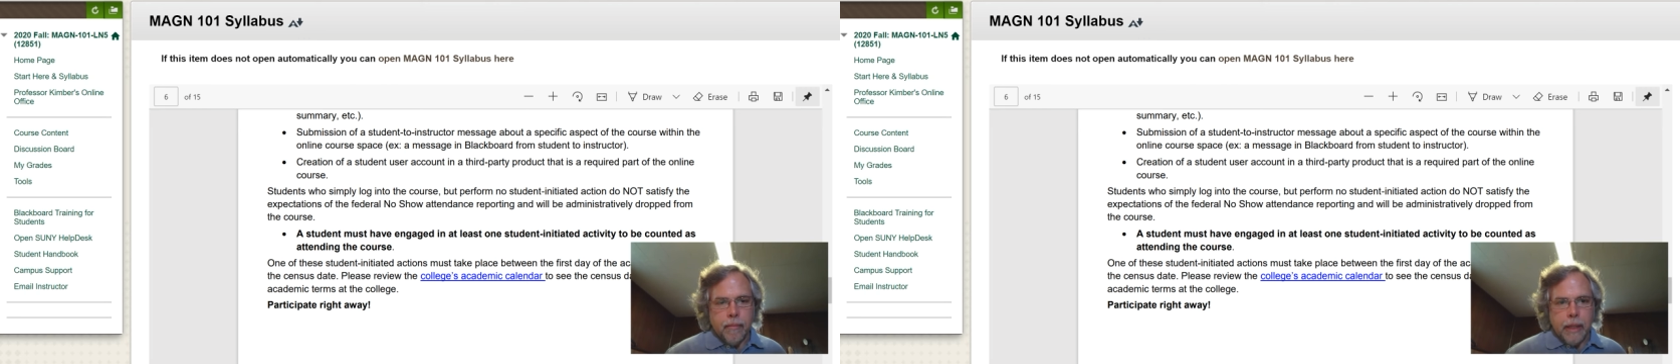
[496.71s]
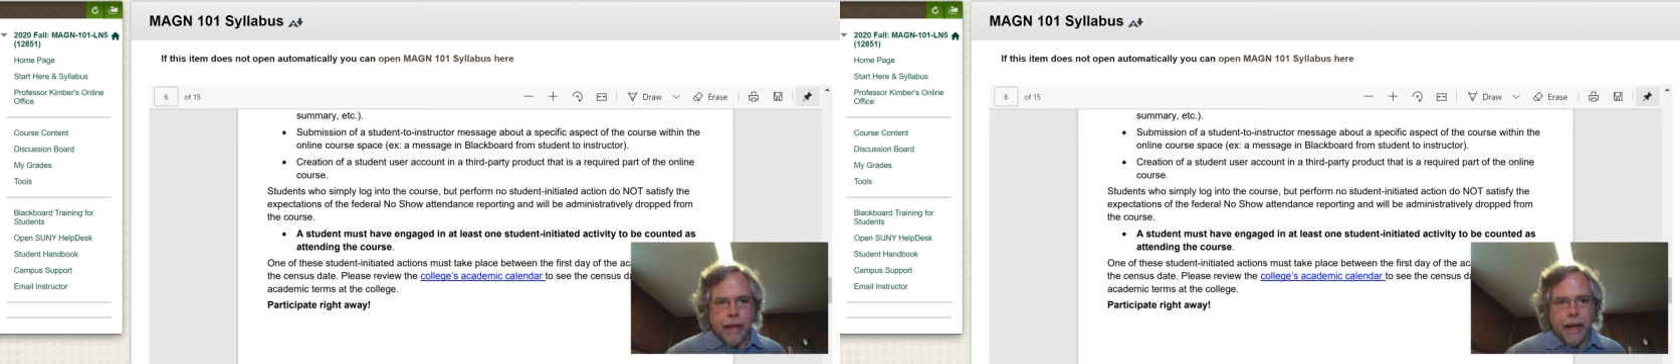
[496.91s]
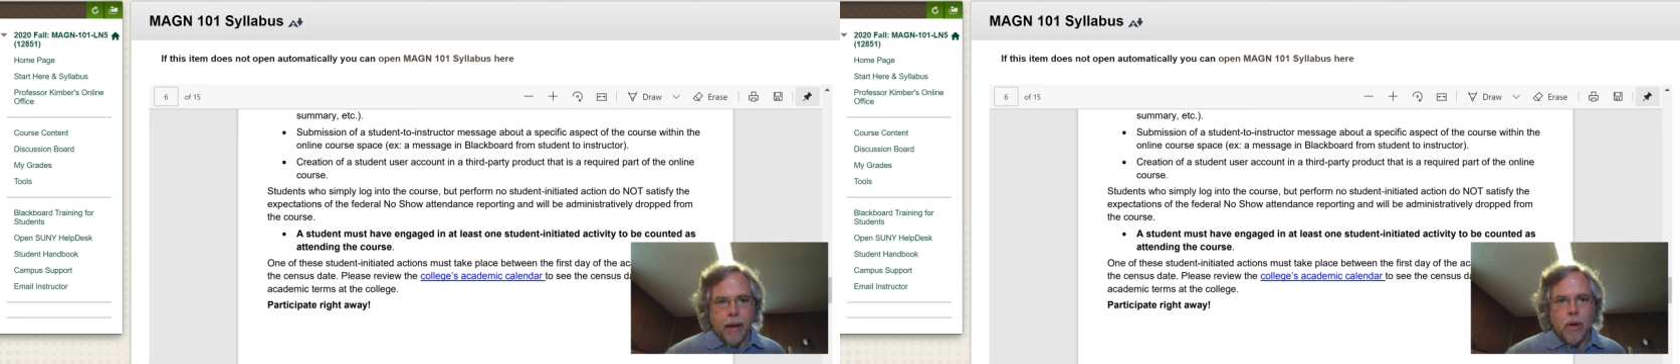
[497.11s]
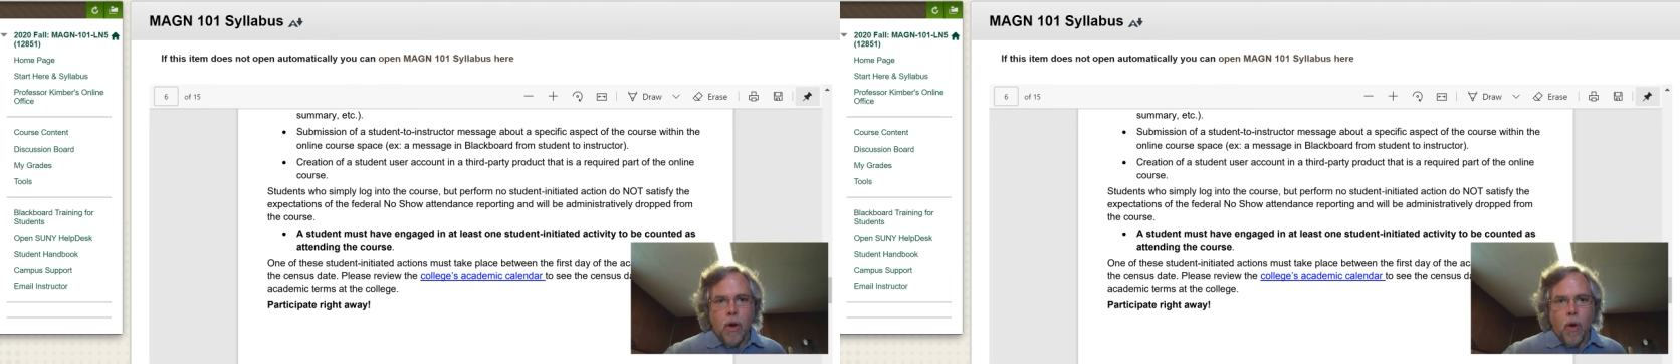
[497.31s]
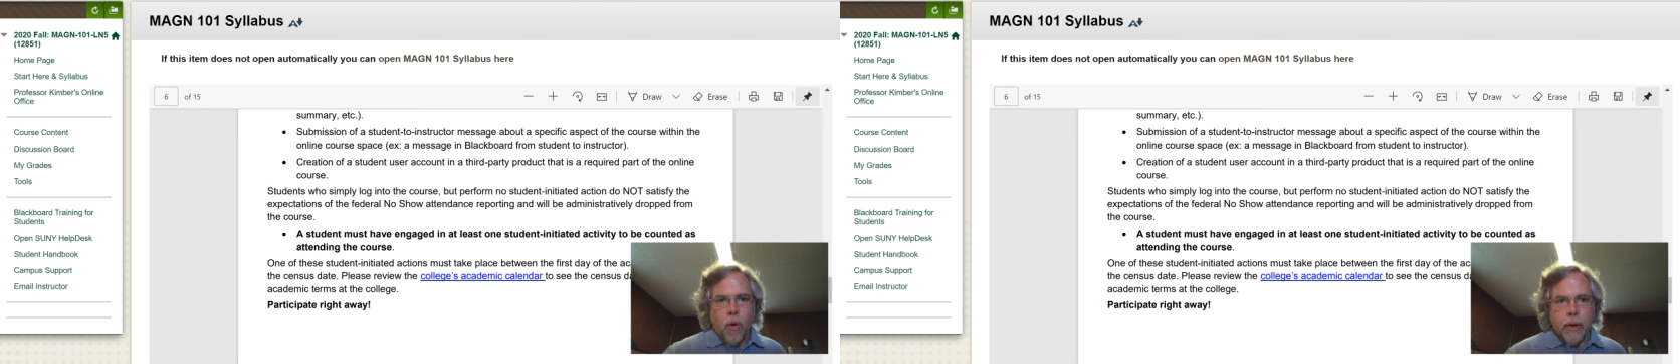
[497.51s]
lab
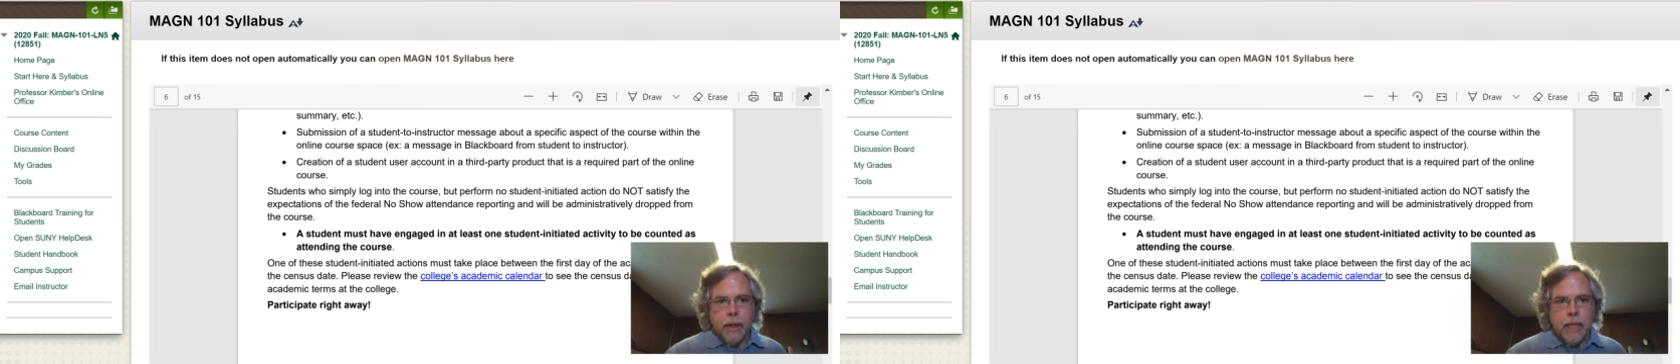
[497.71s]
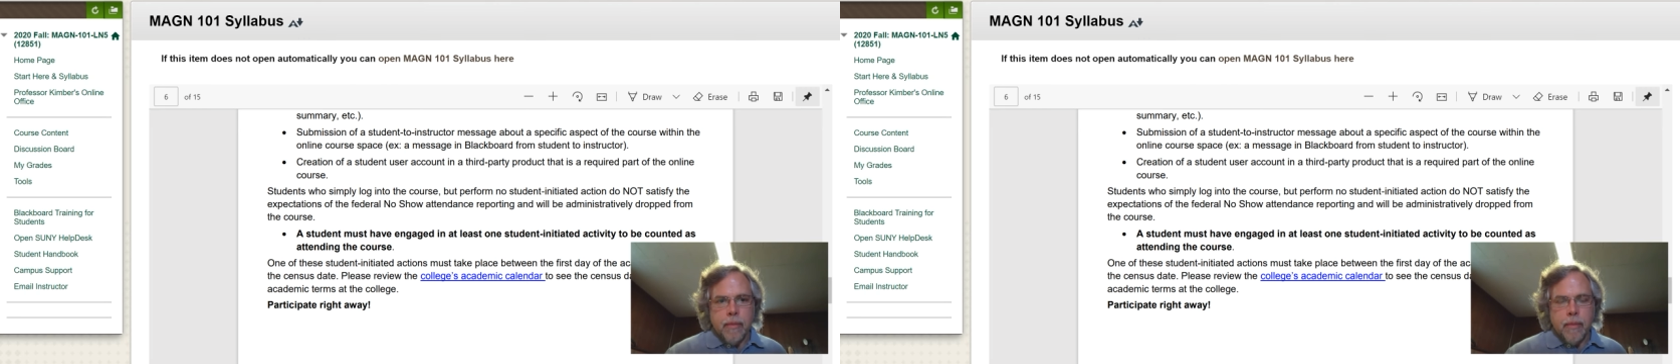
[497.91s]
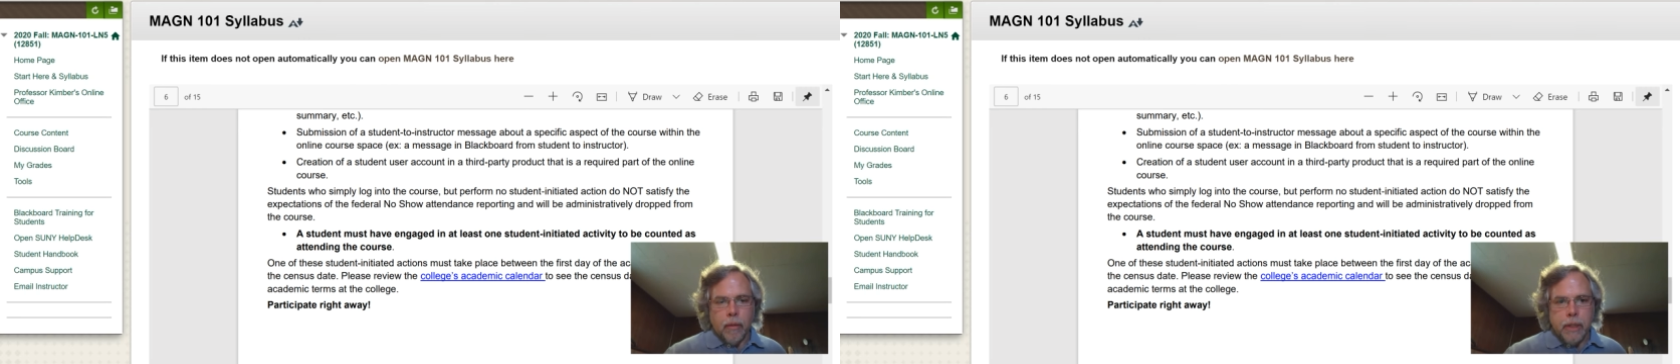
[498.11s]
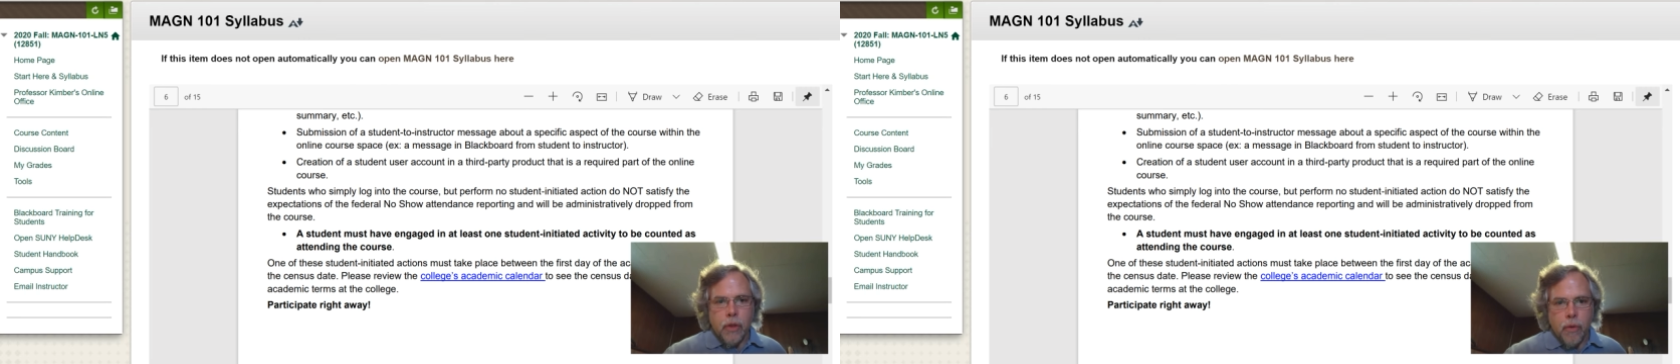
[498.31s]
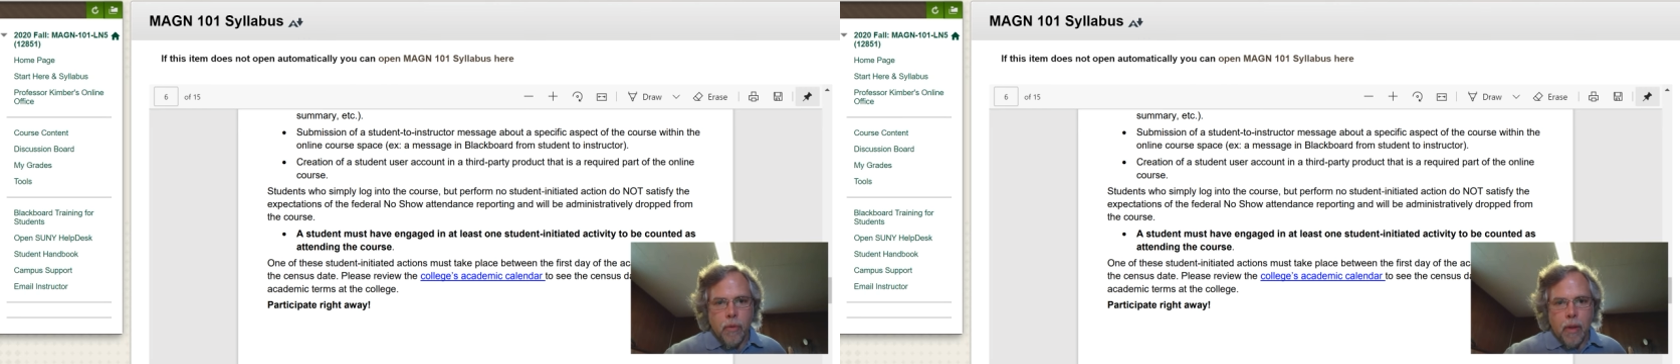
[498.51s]
or email me
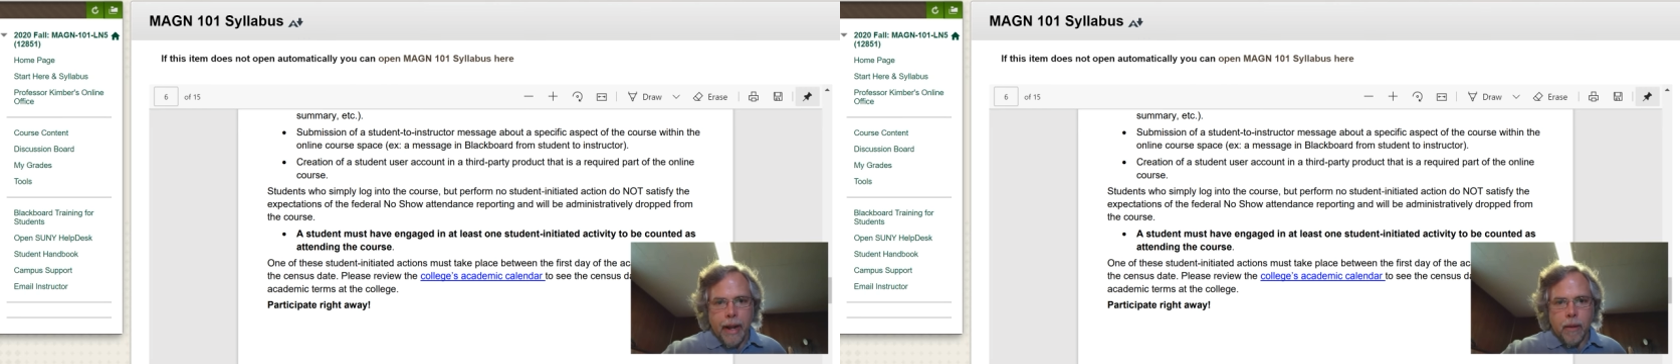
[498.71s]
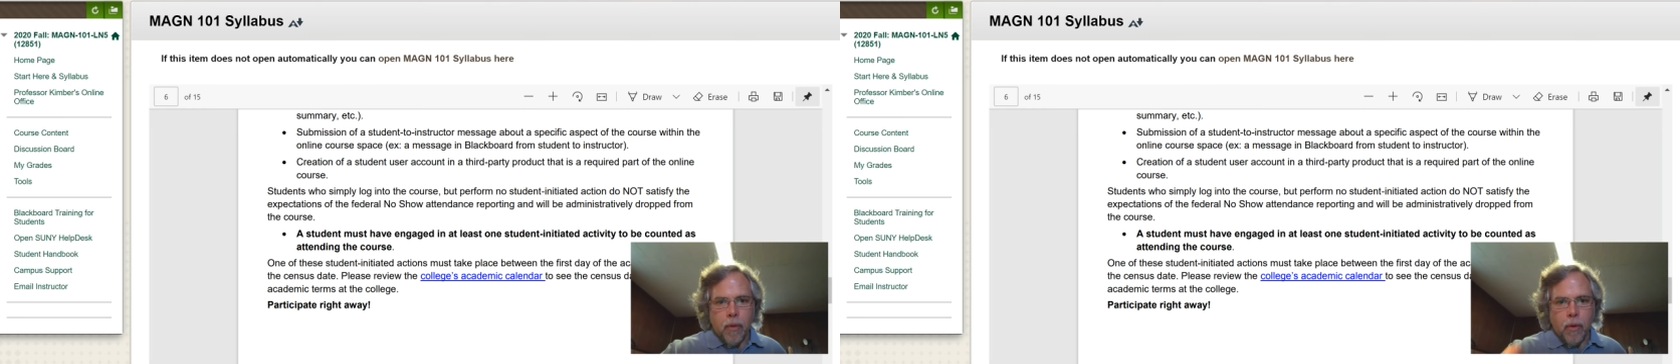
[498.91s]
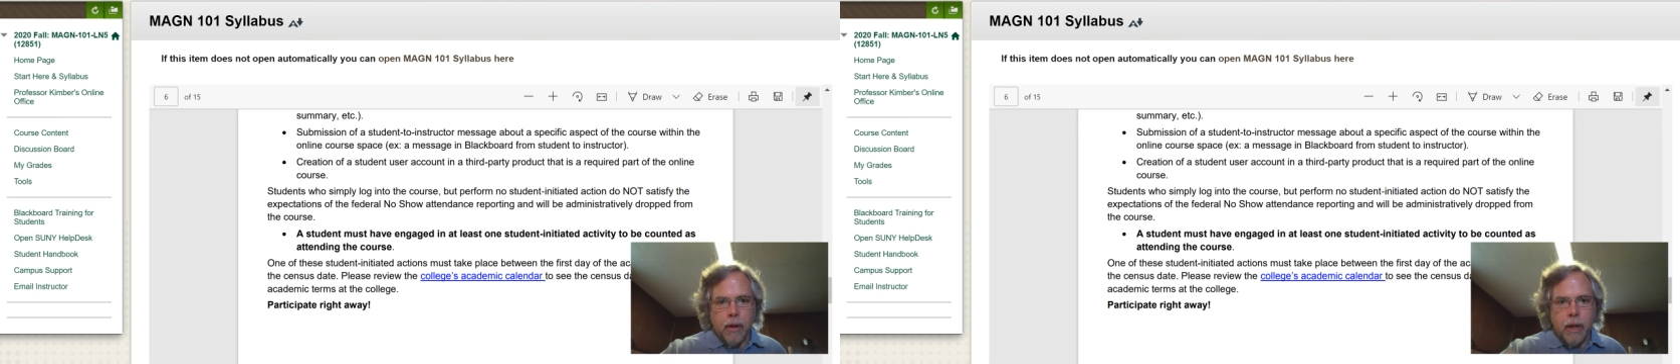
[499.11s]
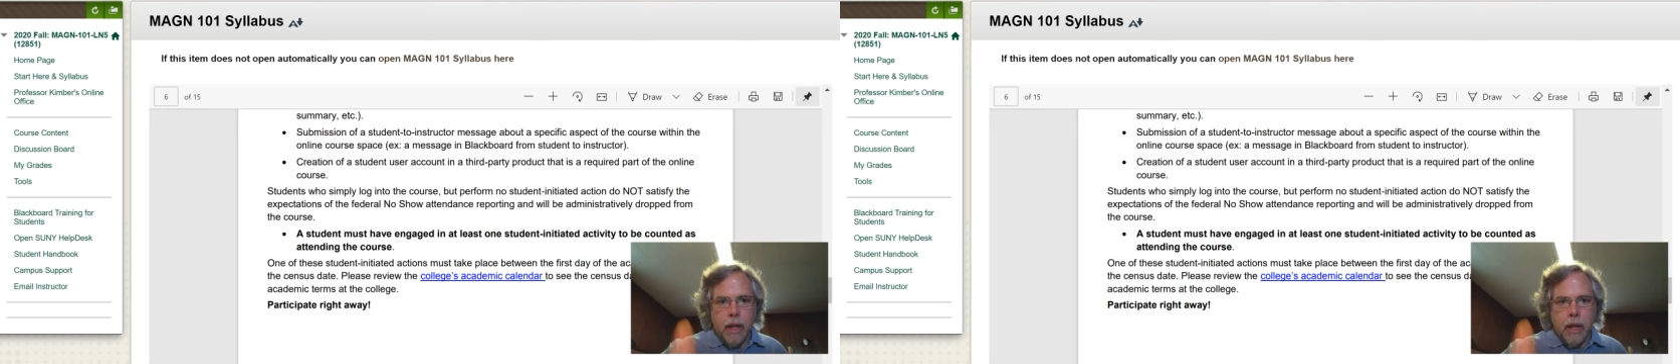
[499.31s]
through Blackboard